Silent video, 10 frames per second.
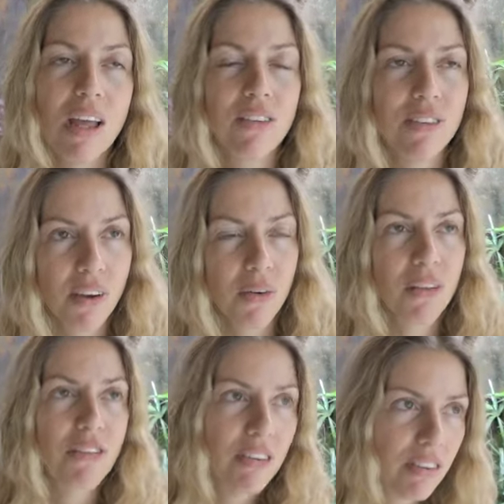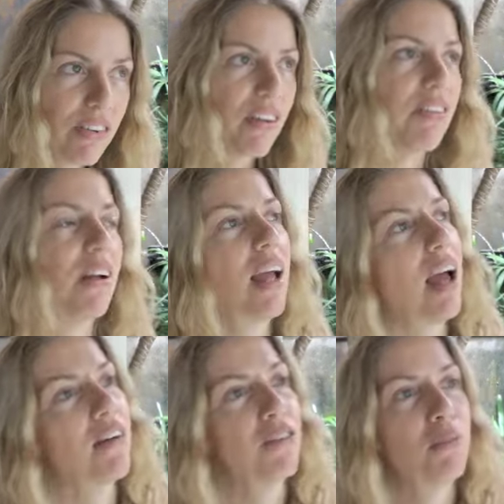So the first suggestion I
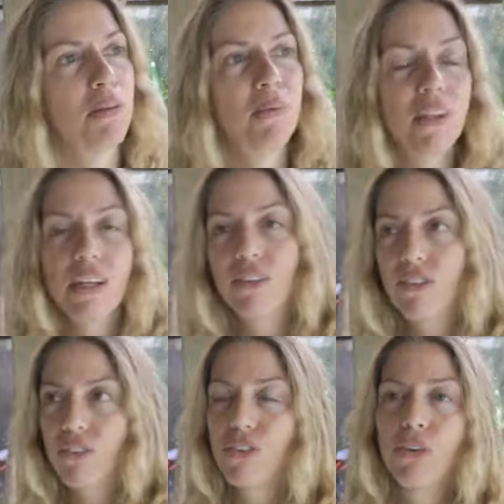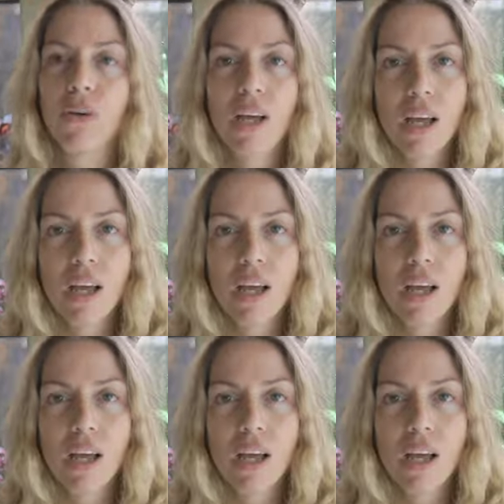have for people is to